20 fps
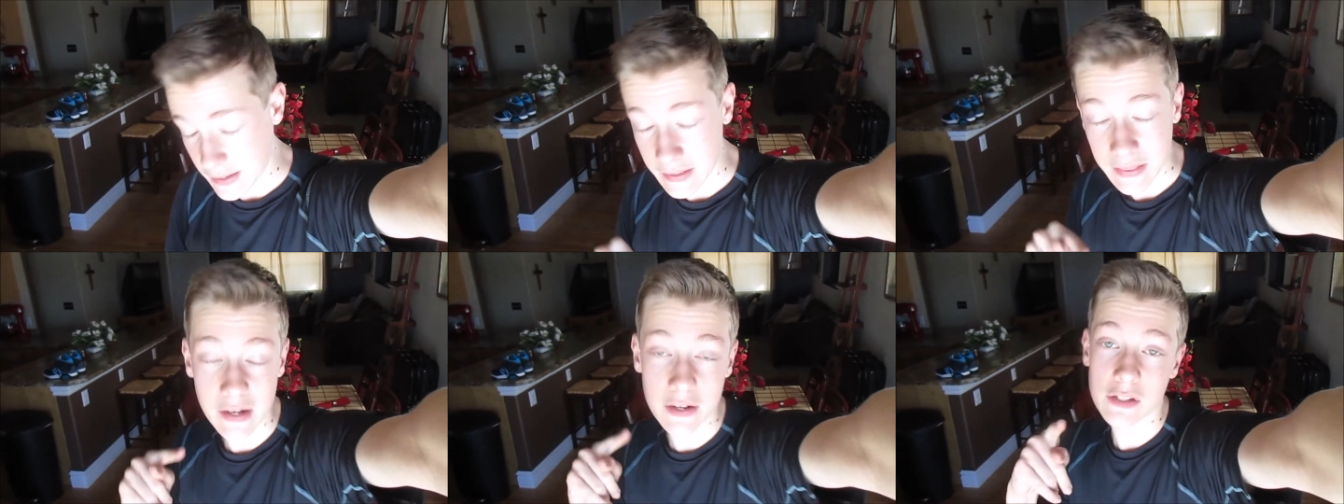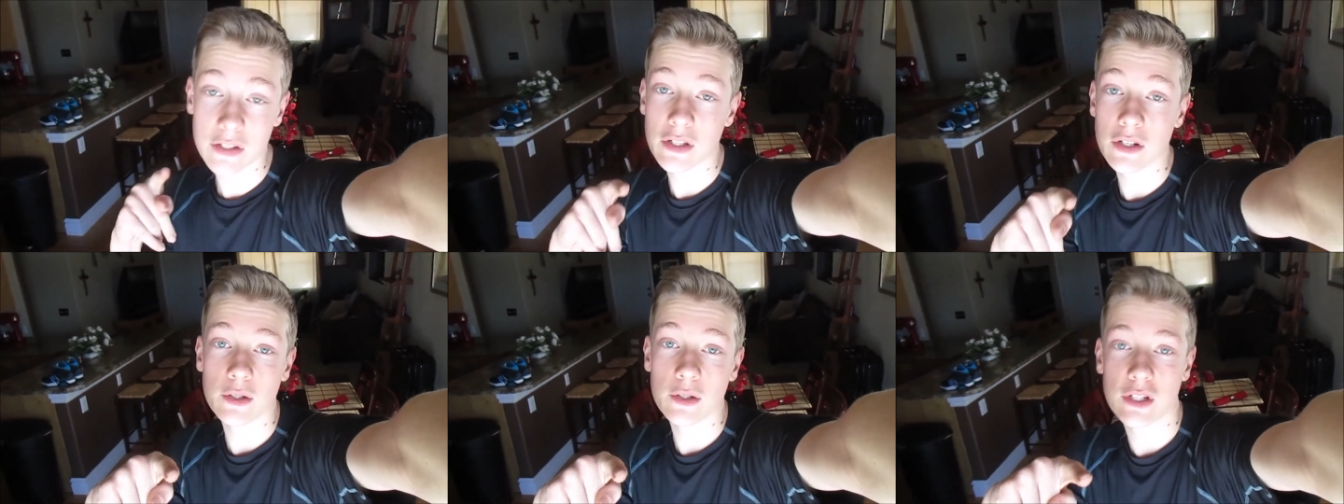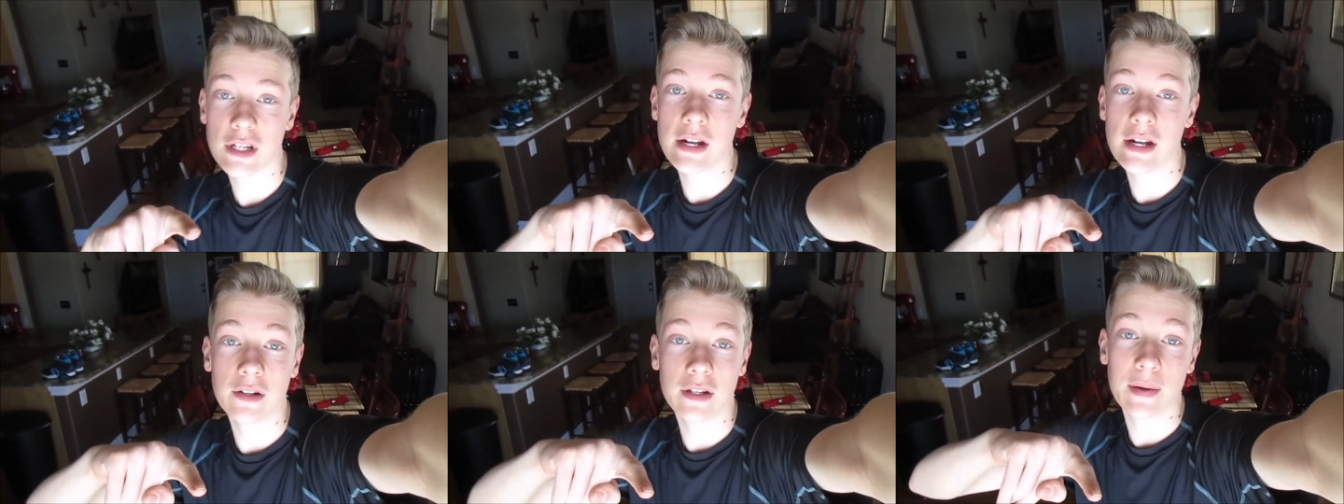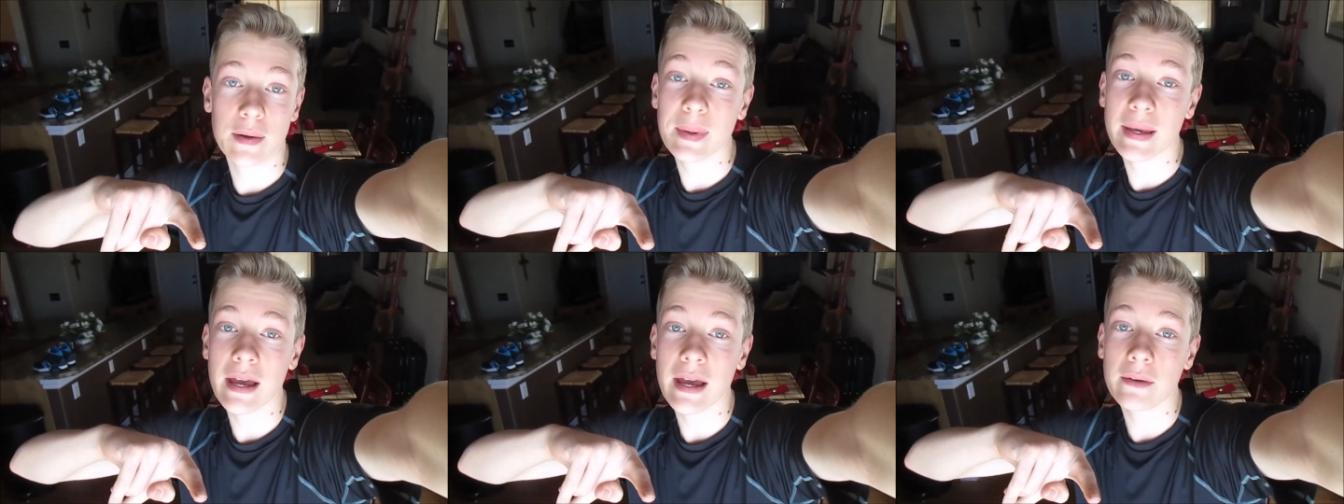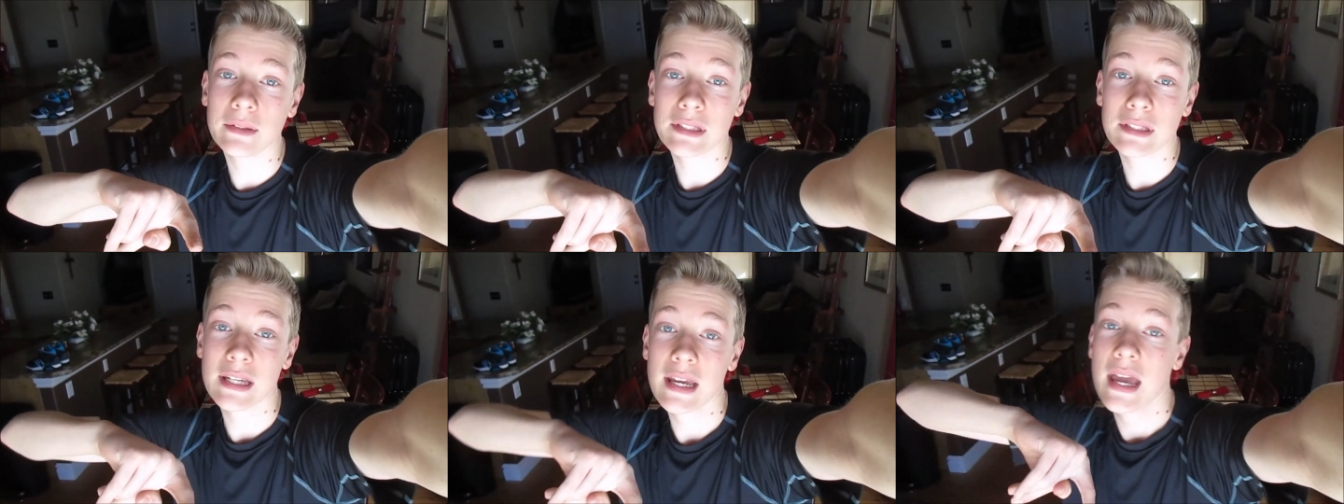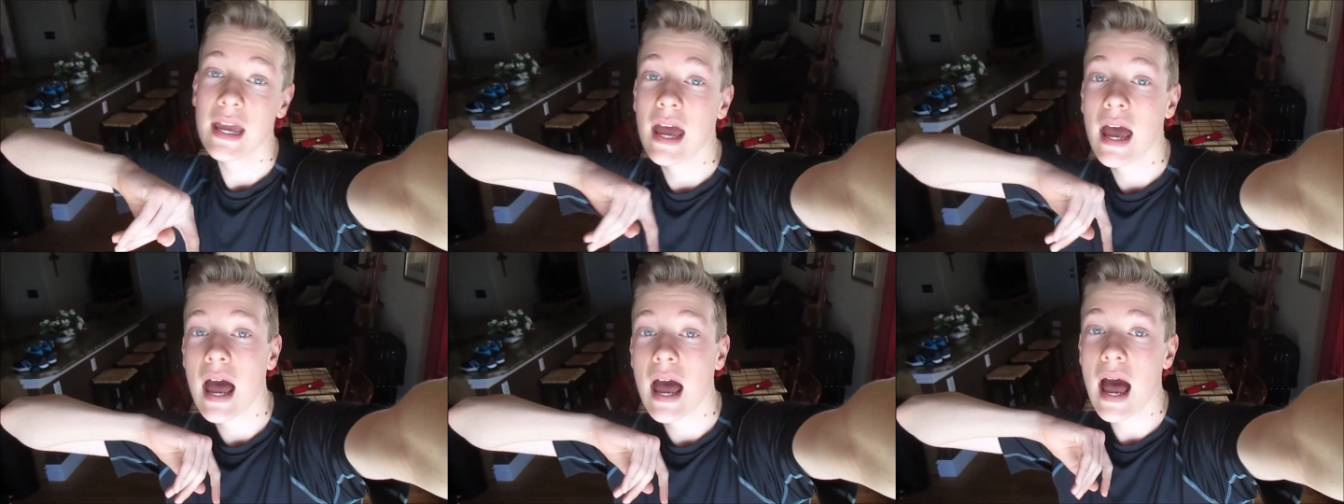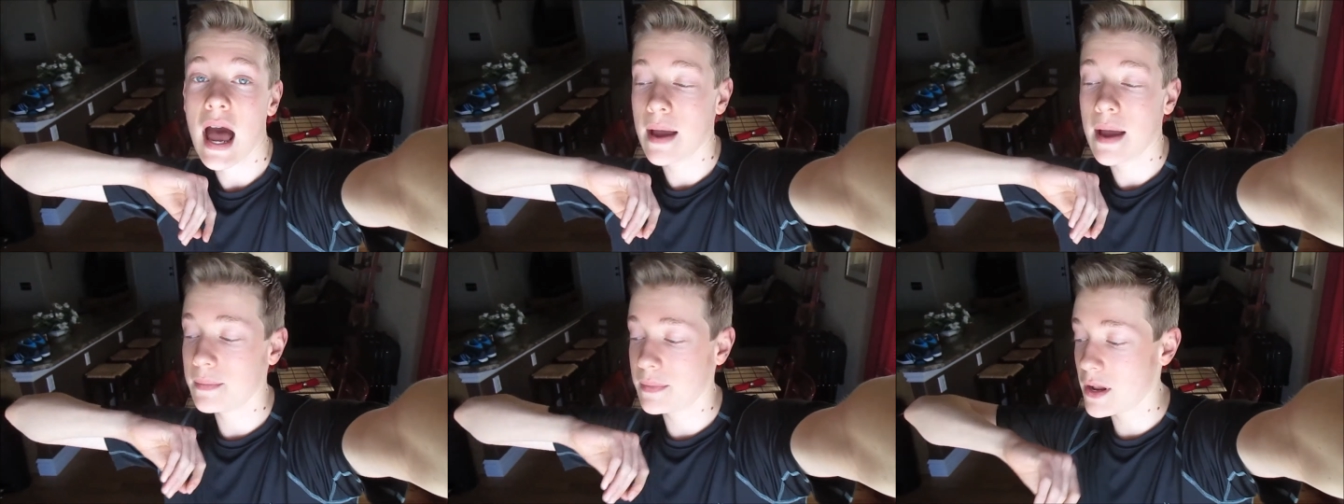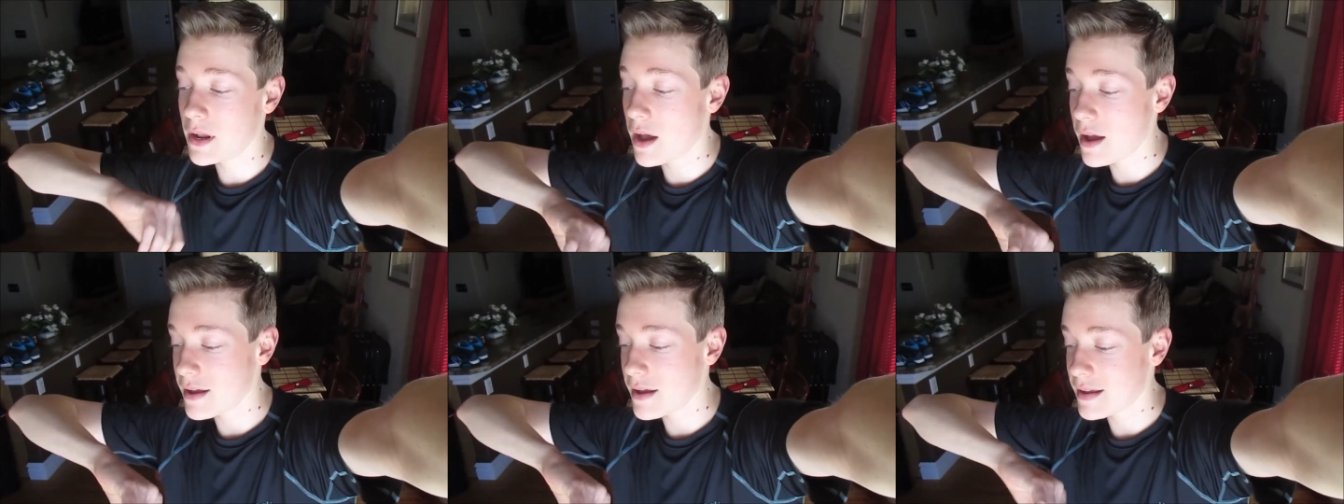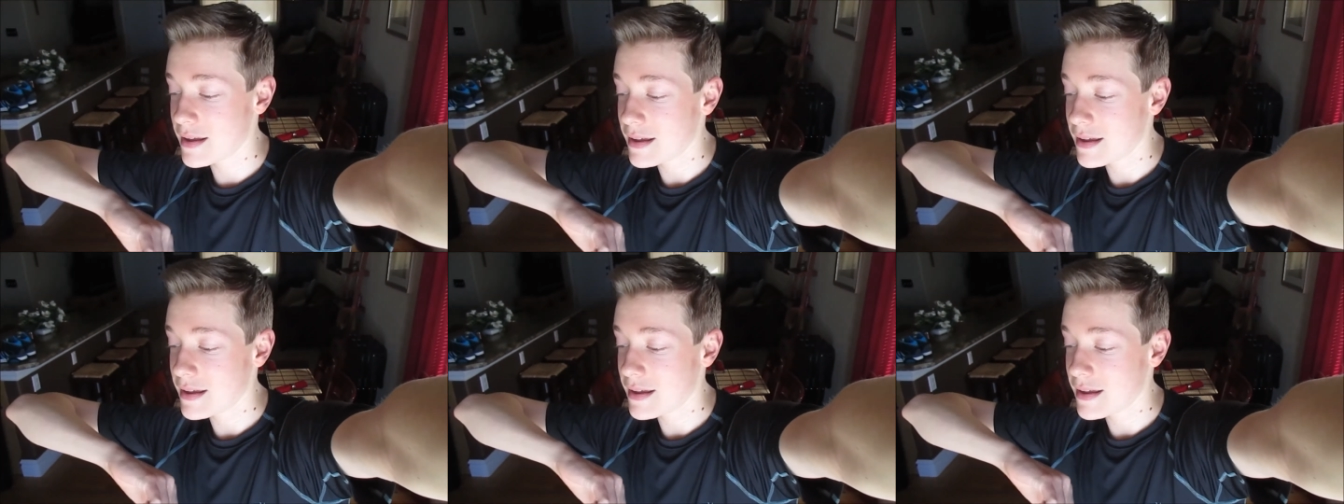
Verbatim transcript: There's a new channel coming out. And it's I'm awesome.